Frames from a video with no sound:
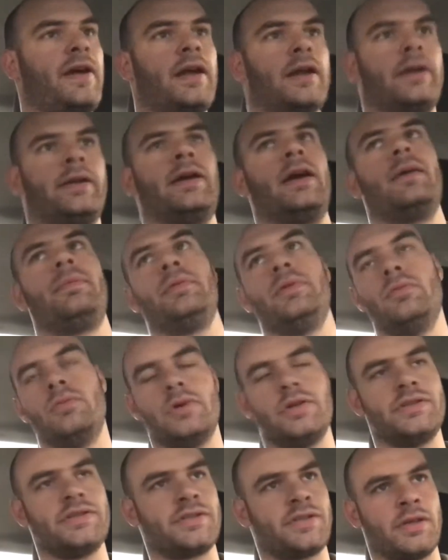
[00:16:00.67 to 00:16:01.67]
had it happen
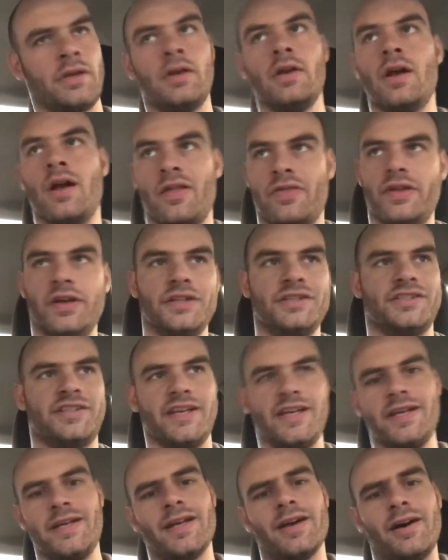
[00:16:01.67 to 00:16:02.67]
was the
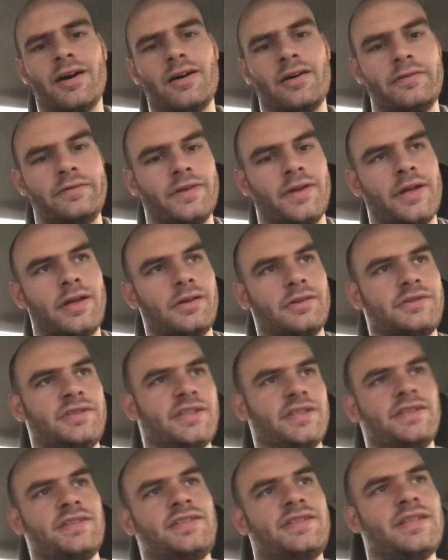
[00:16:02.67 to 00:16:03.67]
day of
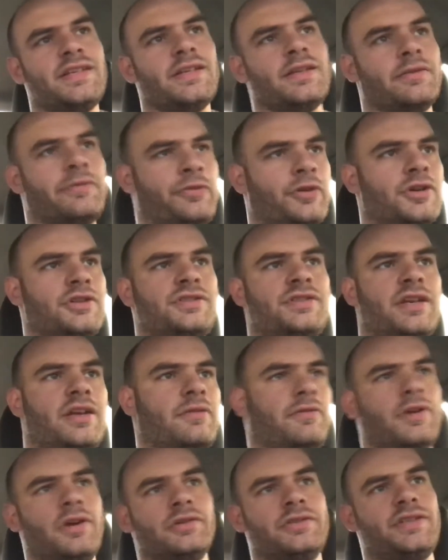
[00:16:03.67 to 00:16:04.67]
LTC, the first day
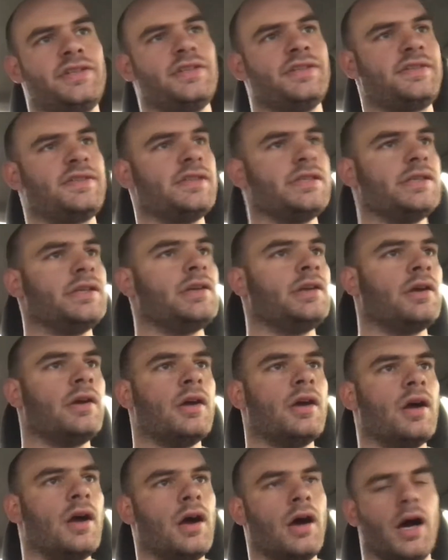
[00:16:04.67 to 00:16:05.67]
of LTC.
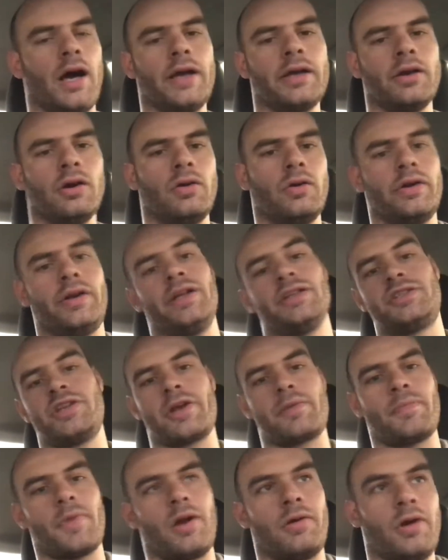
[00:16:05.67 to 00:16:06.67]
I go in, I
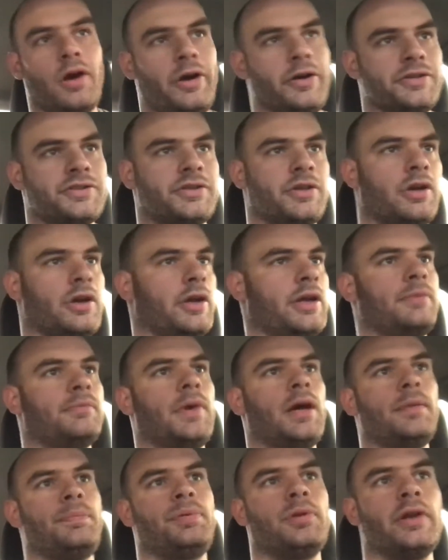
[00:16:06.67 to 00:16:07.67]
check my roster, and
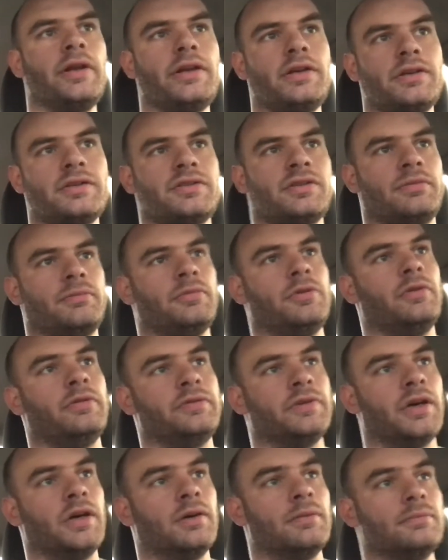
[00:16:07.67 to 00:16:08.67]
my players are
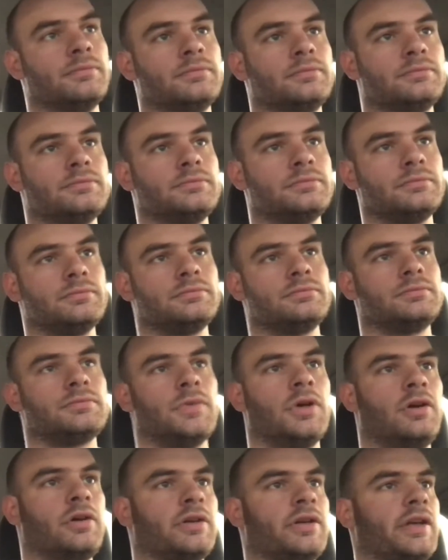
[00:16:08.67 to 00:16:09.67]
moved up.
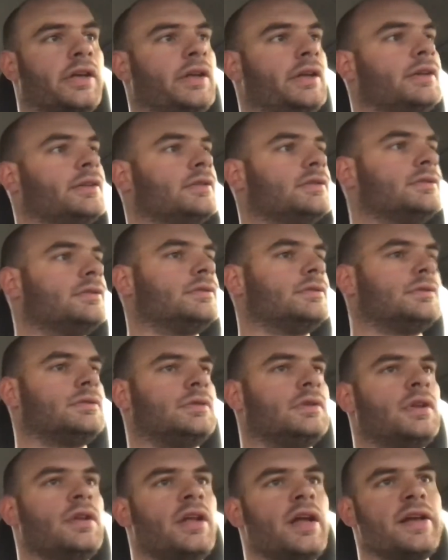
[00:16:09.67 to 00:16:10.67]
Okay,
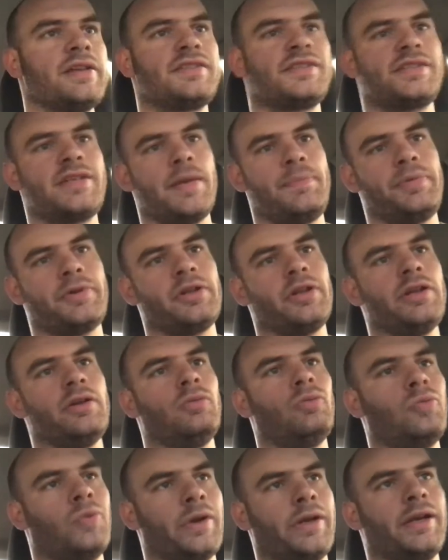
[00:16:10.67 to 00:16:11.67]
that's typically
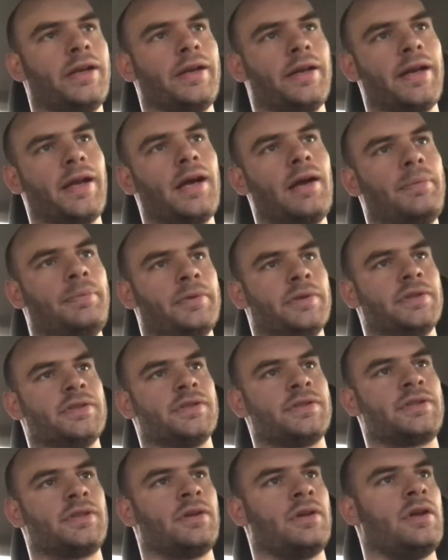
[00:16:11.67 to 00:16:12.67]
when it
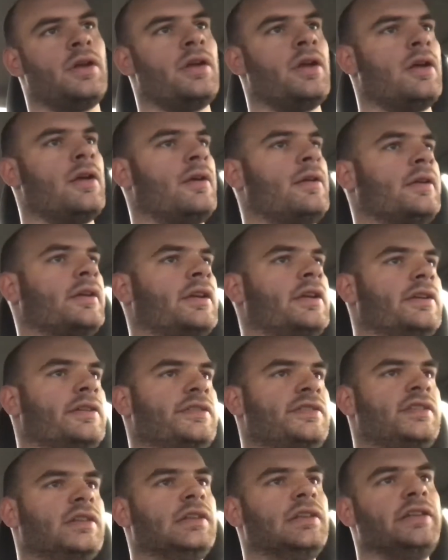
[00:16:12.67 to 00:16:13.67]
happens,
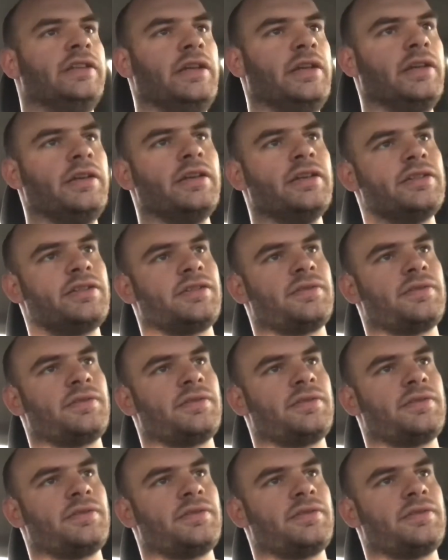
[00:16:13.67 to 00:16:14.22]
because the league